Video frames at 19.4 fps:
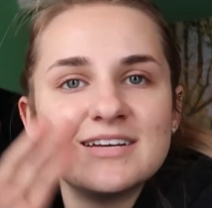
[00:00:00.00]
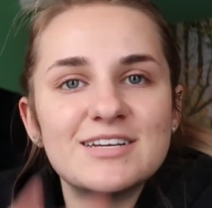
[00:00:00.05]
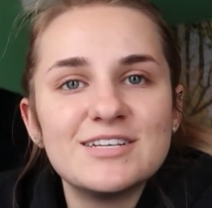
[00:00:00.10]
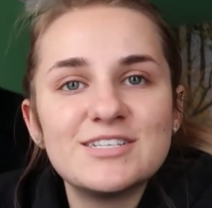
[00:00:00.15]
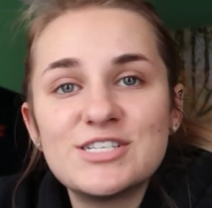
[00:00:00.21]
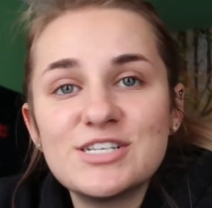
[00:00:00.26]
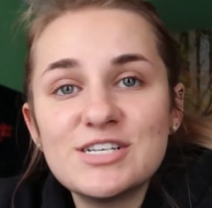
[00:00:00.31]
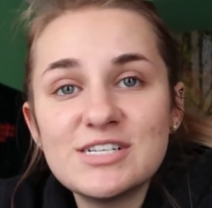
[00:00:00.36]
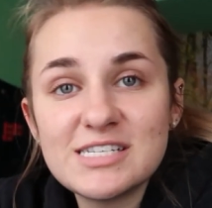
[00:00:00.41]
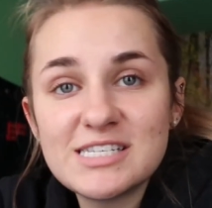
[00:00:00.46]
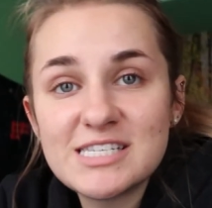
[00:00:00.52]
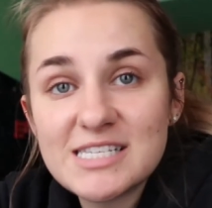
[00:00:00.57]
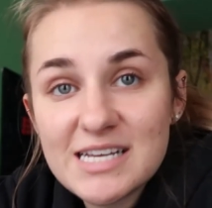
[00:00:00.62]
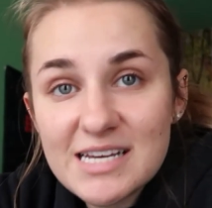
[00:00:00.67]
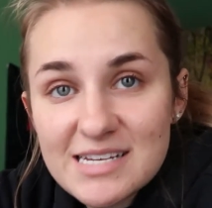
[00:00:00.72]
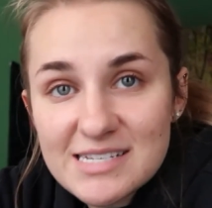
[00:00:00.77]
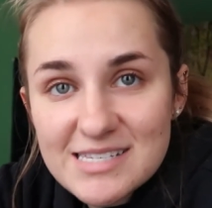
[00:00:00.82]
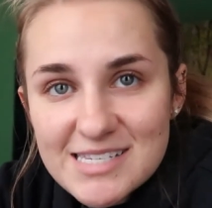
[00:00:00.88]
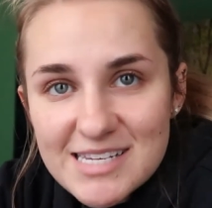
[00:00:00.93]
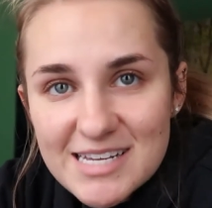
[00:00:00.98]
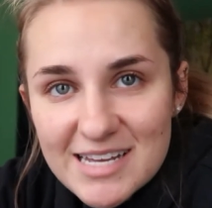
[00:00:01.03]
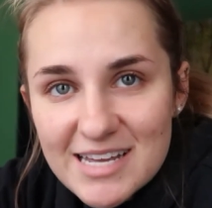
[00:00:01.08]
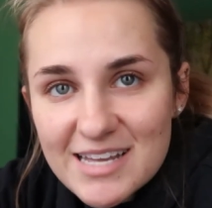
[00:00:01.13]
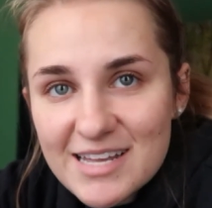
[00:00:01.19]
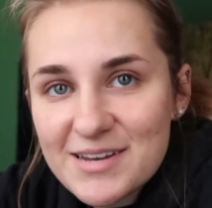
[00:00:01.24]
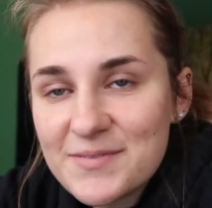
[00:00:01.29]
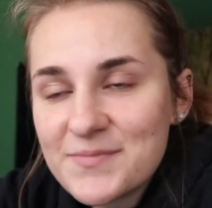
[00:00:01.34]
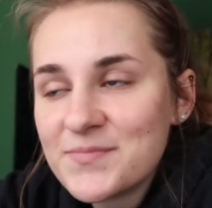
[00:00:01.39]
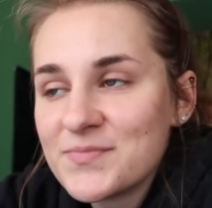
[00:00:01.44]
She sees
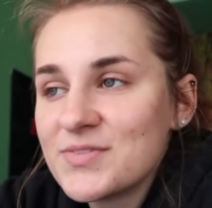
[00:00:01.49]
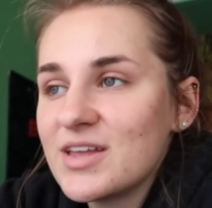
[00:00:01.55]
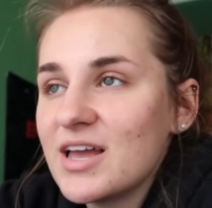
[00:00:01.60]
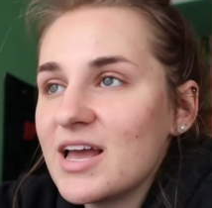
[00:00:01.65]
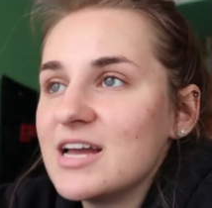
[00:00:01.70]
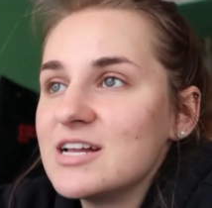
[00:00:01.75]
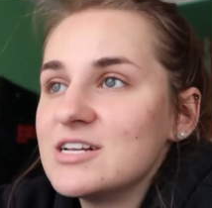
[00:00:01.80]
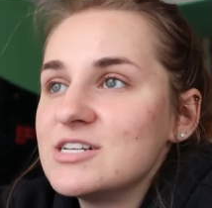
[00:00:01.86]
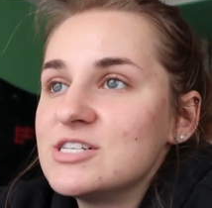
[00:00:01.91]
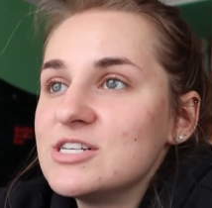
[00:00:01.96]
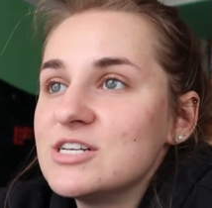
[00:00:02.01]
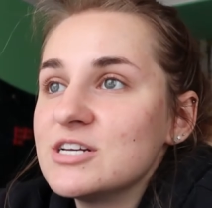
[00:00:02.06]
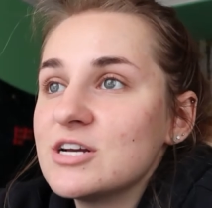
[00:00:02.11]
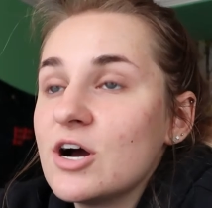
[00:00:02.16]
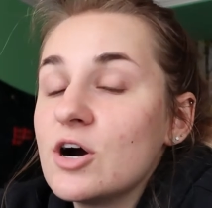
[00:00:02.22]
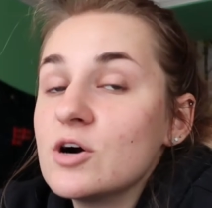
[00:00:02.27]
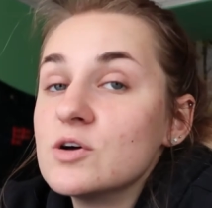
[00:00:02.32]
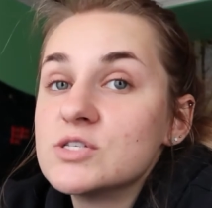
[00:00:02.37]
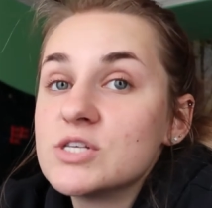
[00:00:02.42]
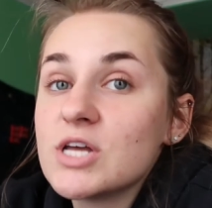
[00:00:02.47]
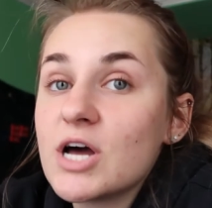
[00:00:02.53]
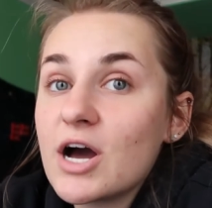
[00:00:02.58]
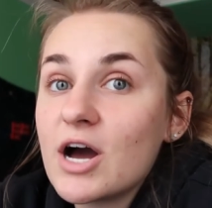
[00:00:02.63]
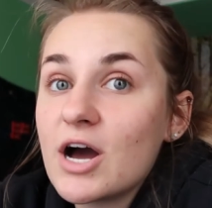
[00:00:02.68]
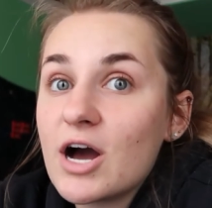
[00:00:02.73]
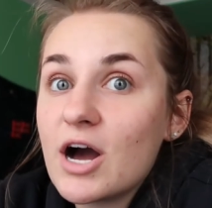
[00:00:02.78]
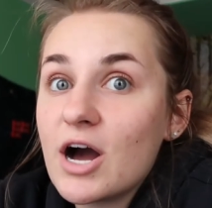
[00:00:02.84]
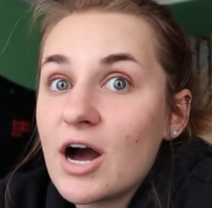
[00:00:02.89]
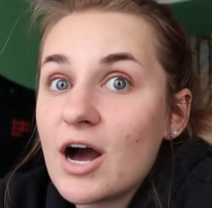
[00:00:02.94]
it and she goes,
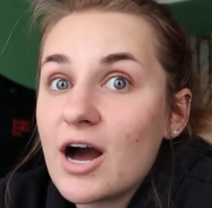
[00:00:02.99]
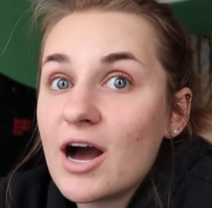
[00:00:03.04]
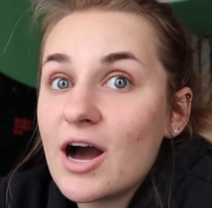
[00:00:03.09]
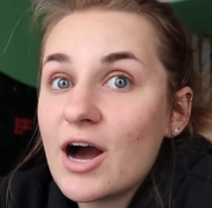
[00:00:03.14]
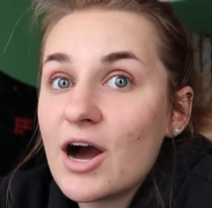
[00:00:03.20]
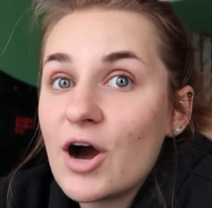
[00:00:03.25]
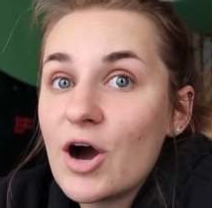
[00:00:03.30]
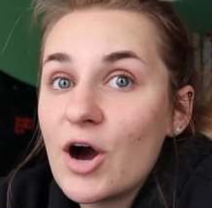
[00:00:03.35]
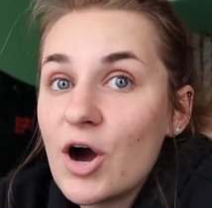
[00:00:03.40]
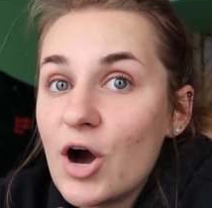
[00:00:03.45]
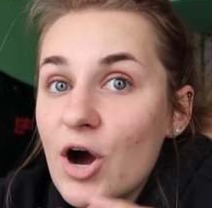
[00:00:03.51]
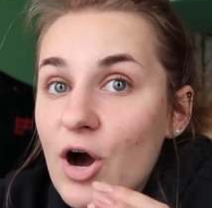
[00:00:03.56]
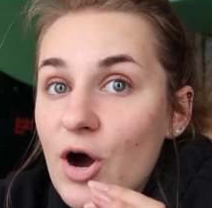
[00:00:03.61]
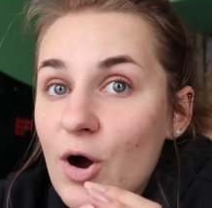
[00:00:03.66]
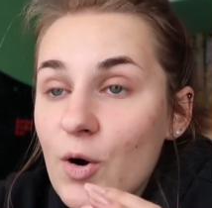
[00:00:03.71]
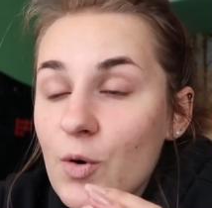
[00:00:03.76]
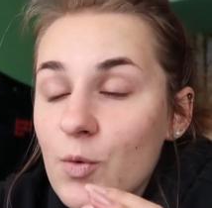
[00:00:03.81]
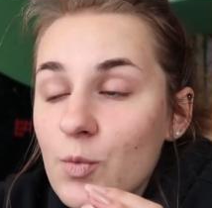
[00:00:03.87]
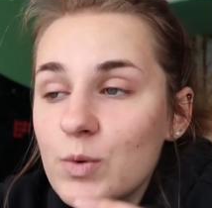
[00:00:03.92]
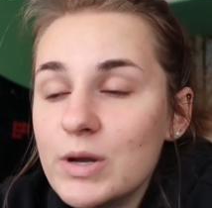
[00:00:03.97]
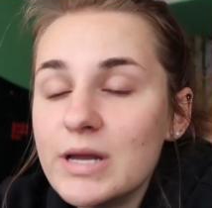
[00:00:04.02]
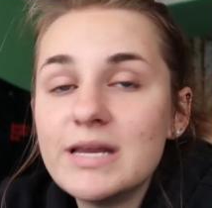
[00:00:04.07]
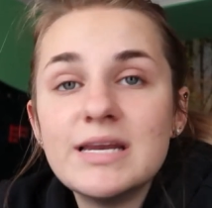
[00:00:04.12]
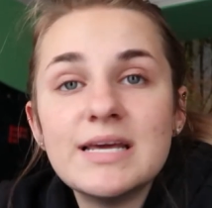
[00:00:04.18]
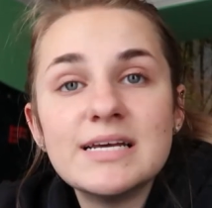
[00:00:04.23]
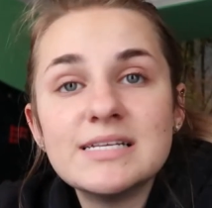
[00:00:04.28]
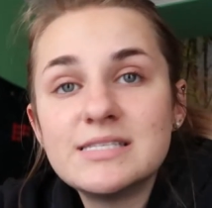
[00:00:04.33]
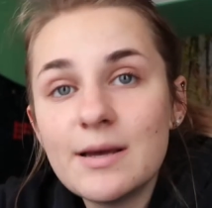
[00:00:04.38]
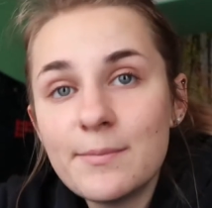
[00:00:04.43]
we
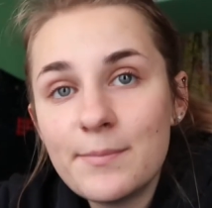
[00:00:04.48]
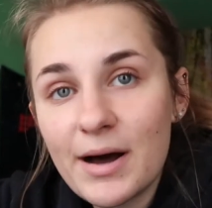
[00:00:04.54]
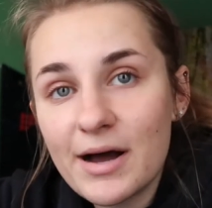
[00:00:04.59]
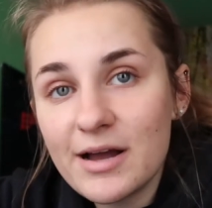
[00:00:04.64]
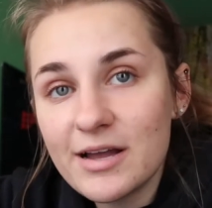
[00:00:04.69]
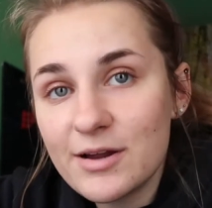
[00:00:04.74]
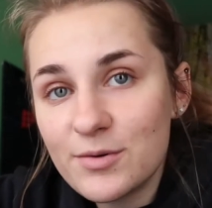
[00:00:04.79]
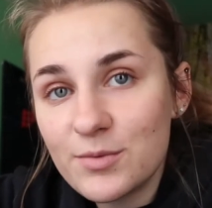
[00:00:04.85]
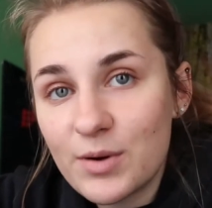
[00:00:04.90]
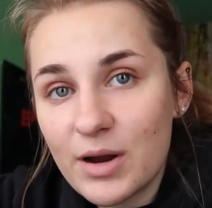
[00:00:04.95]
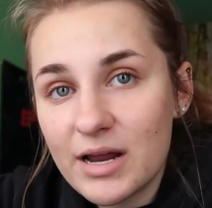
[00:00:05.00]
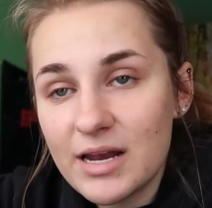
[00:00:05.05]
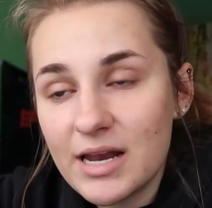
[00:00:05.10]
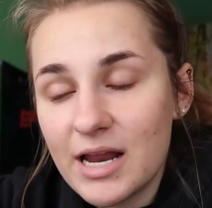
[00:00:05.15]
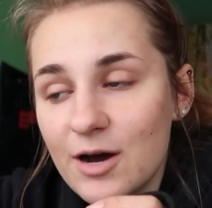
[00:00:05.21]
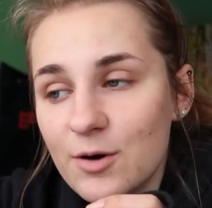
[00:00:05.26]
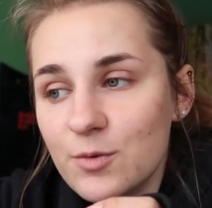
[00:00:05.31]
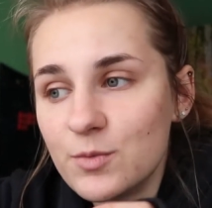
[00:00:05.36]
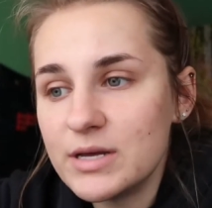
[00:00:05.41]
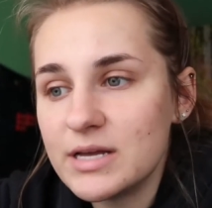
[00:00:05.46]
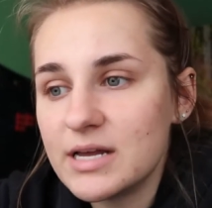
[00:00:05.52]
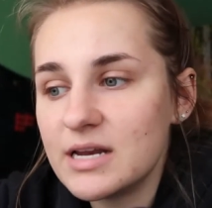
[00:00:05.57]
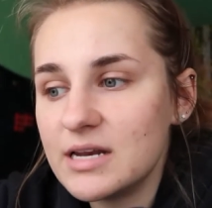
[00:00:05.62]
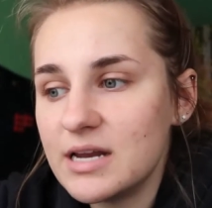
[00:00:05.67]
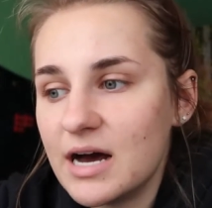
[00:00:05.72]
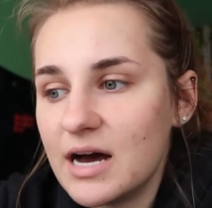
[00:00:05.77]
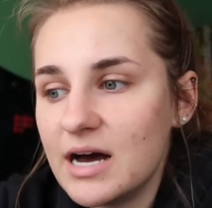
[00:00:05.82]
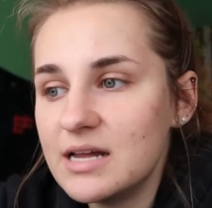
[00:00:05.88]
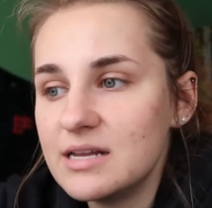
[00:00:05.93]
need to buy it right now, we
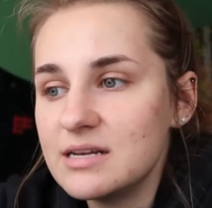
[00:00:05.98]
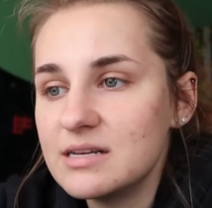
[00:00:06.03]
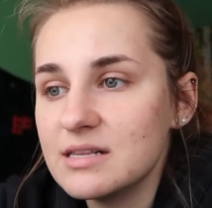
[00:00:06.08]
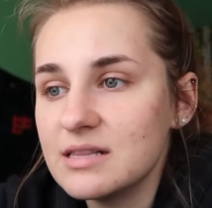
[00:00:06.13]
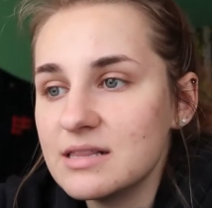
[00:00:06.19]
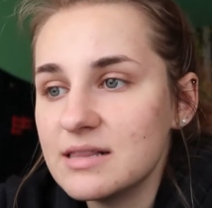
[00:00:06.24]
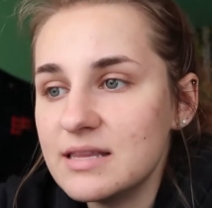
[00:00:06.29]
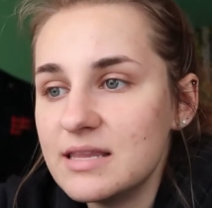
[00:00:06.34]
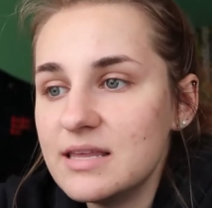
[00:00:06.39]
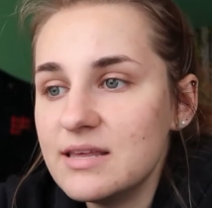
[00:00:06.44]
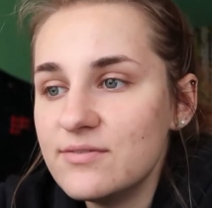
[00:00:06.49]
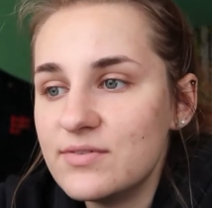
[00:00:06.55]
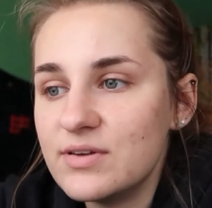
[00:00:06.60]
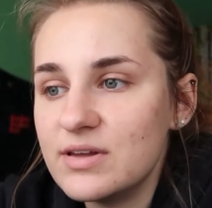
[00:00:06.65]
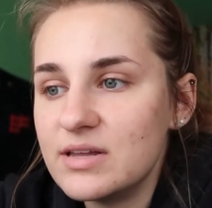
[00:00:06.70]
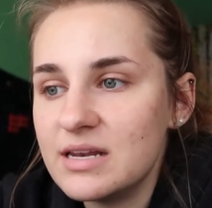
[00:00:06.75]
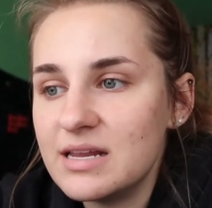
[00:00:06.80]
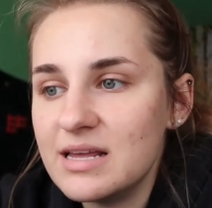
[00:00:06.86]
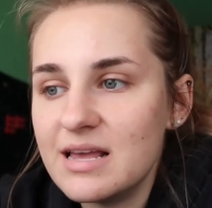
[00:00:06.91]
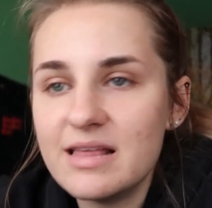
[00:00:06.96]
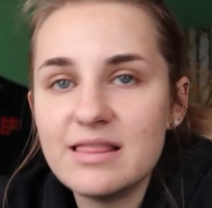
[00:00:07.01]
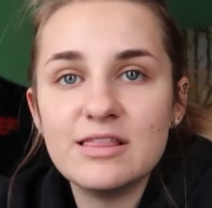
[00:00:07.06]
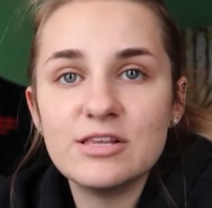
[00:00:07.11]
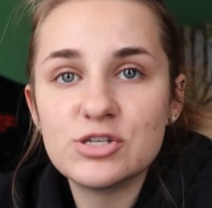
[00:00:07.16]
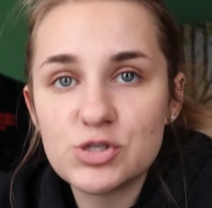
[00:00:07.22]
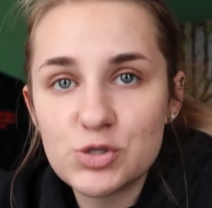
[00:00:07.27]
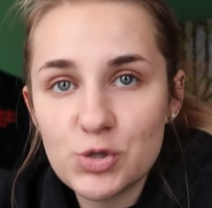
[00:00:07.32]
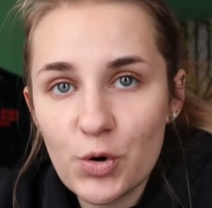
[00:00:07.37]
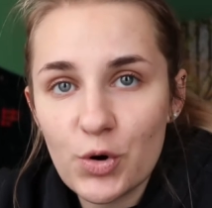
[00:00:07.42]
cannot leave it in the
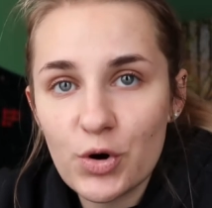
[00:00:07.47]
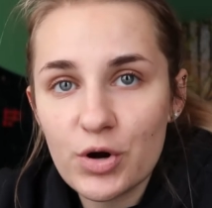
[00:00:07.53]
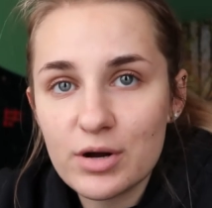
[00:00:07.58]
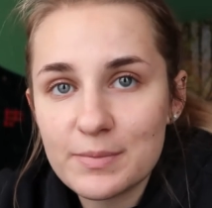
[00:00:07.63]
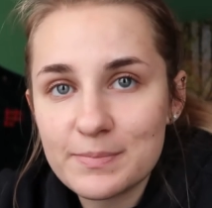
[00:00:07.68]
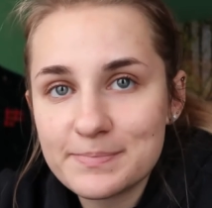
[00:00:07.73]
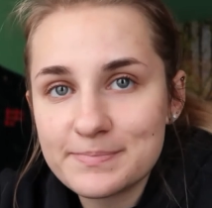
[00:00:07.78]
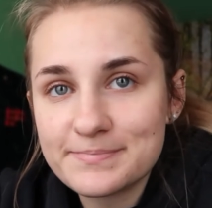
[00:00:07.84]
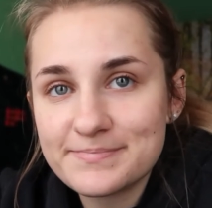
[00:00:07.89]
store.